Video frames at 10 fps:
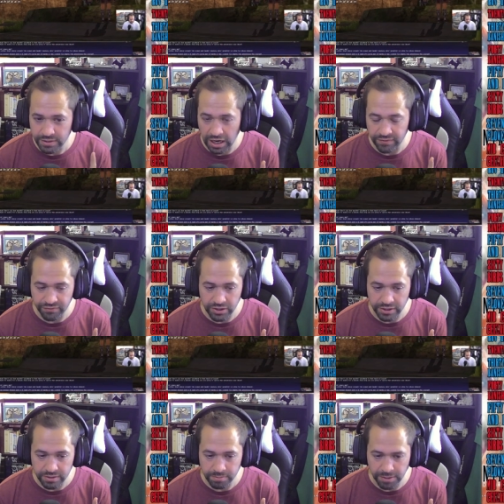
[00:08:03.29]
I have a
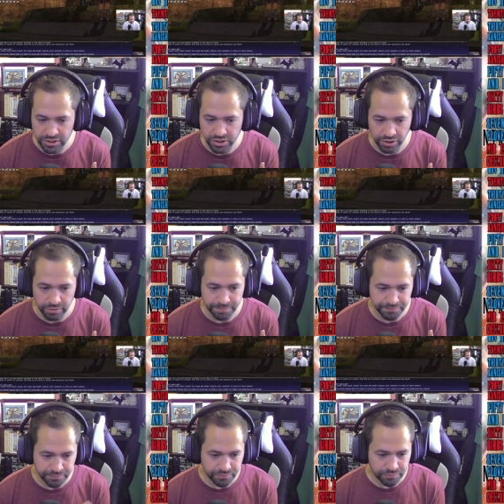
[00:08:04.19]
feeling. Not sure, though.
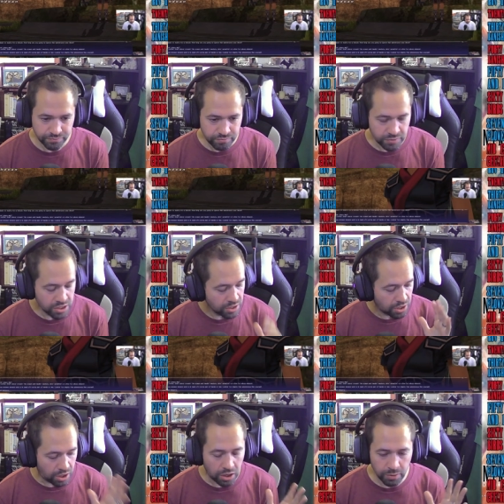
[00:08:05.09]

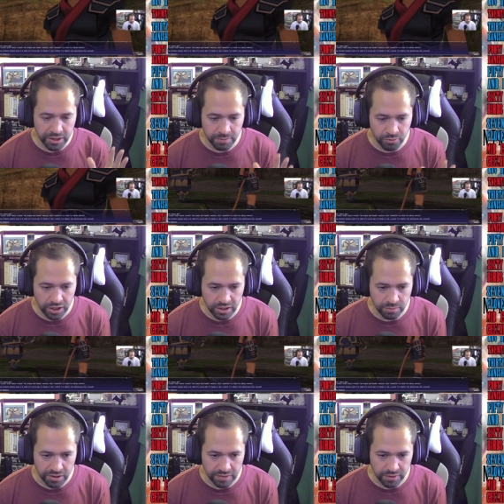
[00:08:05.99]
All will help greatly
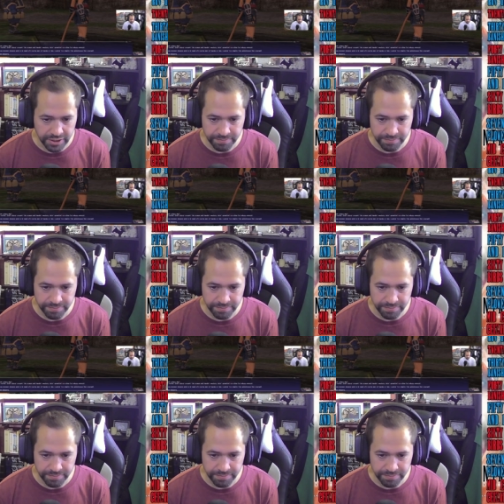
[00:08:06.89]
with leveling.